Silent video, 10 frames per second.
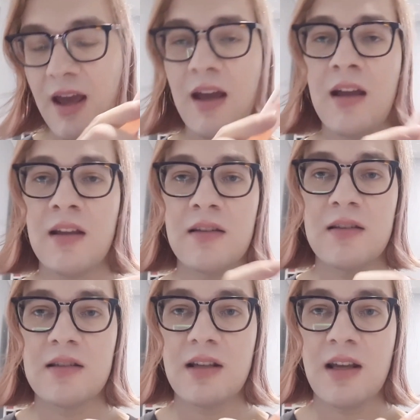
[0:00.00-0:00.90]

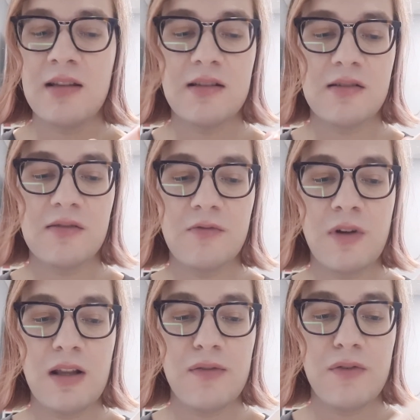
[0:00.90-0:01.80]
And it's
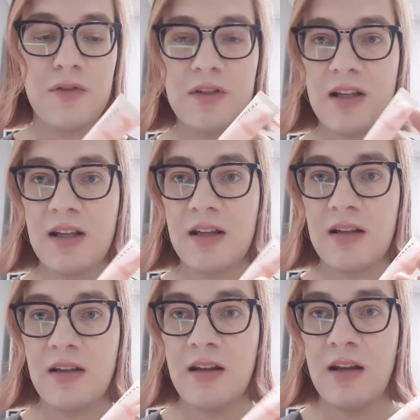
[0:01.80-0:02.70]
really fruity.